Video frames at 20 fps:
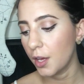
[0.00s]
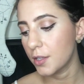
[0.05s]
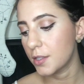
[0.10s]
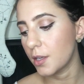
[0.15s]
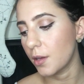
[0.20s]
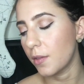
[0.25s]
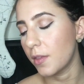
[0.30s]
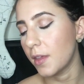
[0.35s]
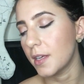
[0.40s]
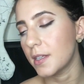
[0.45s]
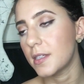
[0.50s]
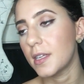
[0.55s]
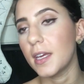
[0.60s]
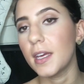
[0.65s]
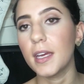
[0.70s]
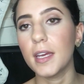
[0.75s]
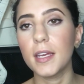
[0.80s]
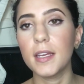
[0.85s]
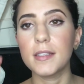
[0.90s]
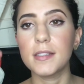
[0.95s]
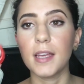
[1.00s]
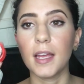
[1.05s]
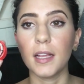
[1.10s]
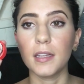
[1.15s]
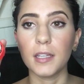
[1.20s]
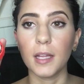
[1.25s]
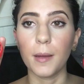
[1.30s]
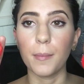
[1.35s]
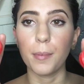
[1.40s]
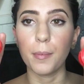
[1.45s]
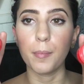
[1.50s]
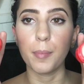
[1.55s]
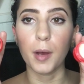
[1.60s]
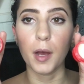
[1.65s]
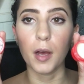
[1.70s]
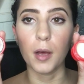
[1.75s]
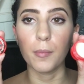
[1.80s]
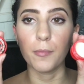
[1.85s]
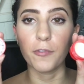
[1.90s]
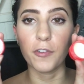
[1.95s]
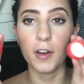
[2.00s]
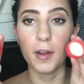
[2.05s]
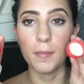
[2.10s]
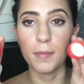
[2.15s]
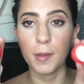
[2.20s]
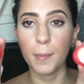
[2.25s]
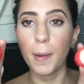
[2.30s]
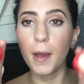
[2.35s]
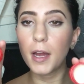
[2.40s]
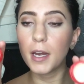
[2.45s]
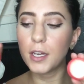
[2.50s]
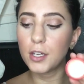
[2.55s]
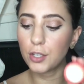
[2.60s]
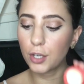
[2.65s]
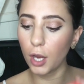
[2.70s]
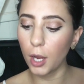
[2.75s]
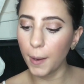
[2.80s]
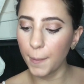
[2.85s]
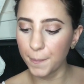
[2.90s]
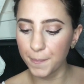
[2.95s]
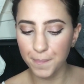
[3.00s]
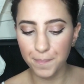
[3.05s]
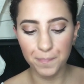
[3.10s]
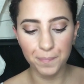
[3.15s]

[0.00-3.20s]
So this is a lip balm from the Body Shop.